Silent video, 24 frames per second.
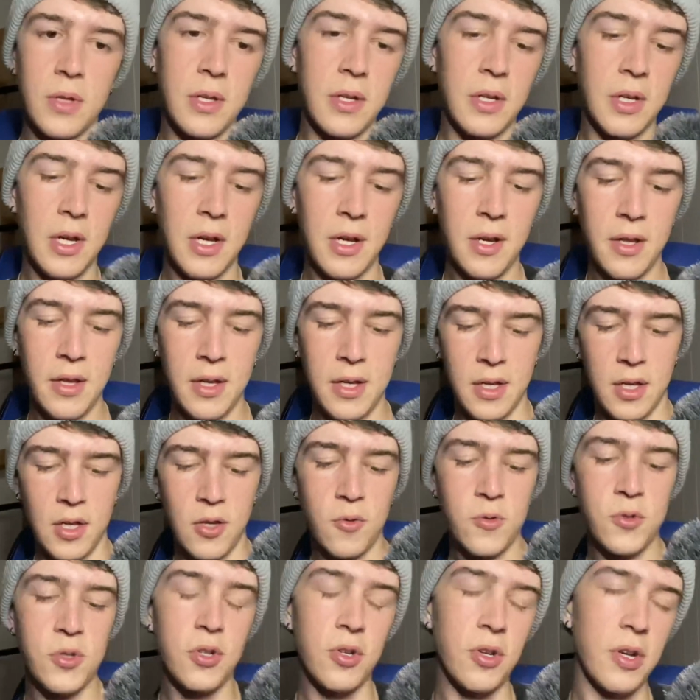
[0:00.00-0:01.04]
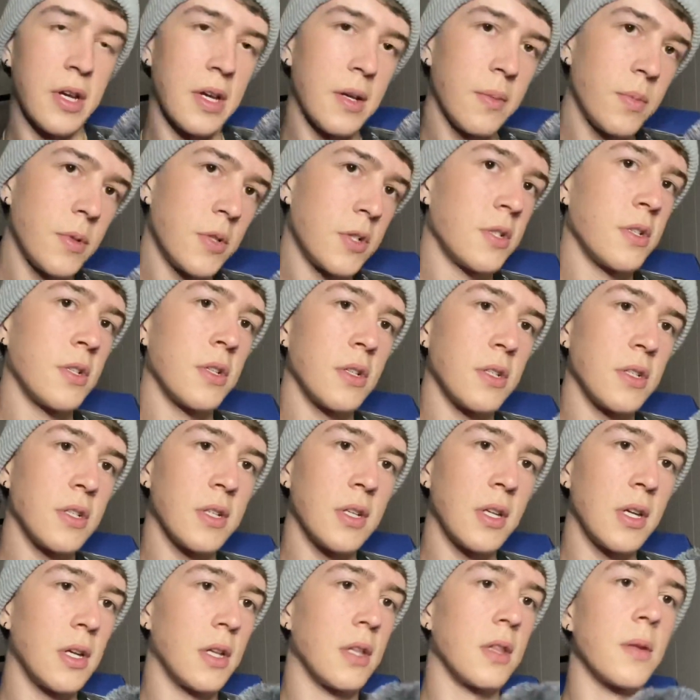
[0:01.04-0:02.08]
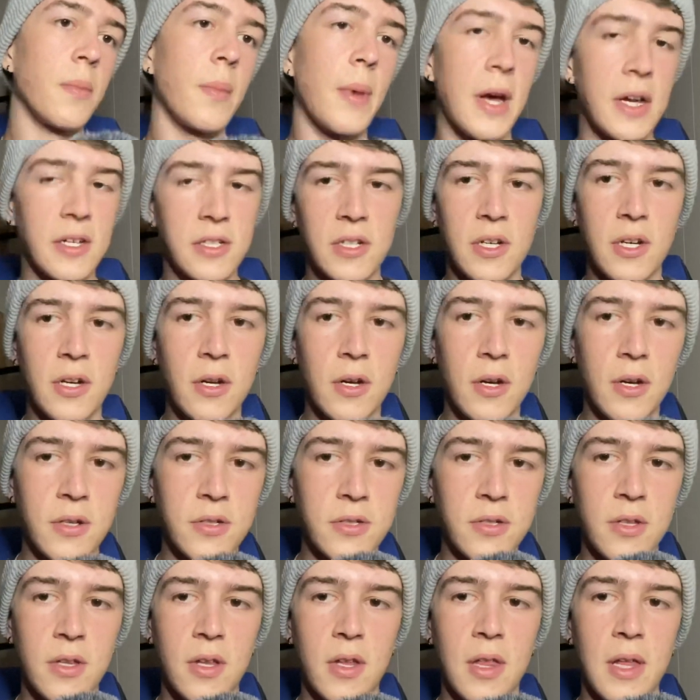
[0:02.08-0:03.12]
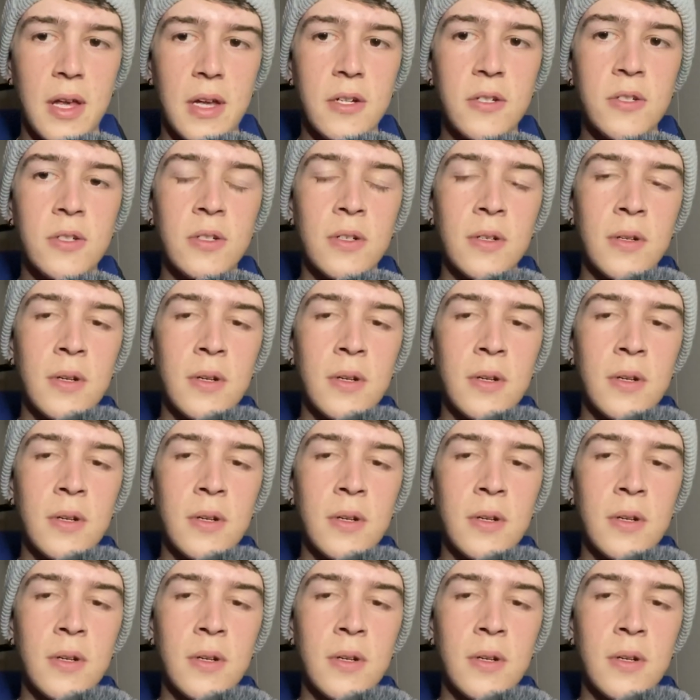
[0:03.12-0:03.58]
kind of, like, use your hips to get the back tire onto the ledge.